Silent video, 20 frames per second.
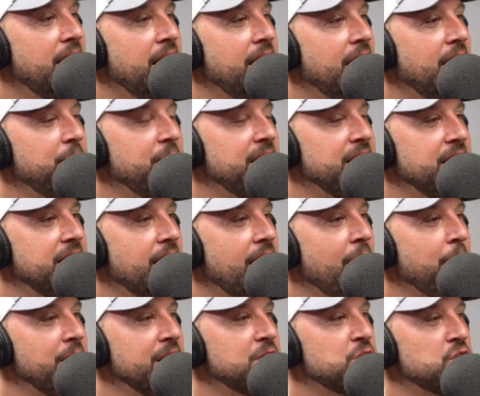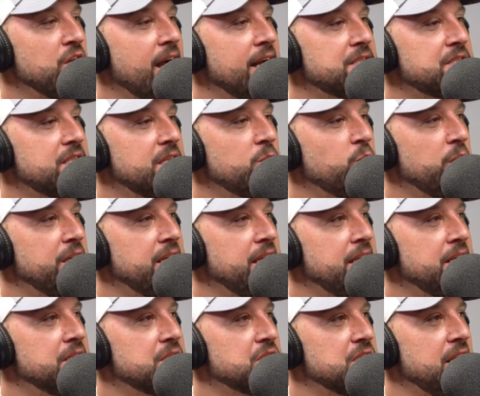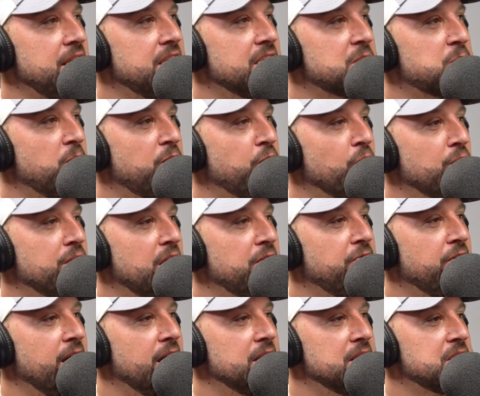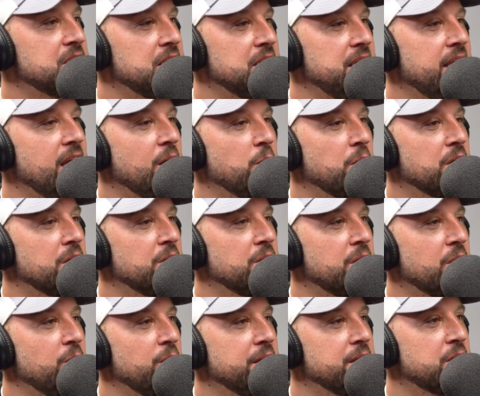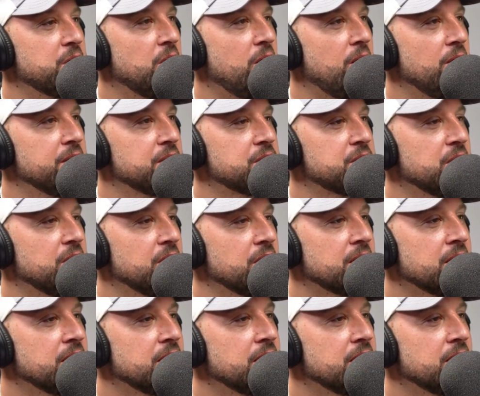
I mean, how many shots did we need to see this before they finally said, "Yeah, we're going to go ahead and call this dog"?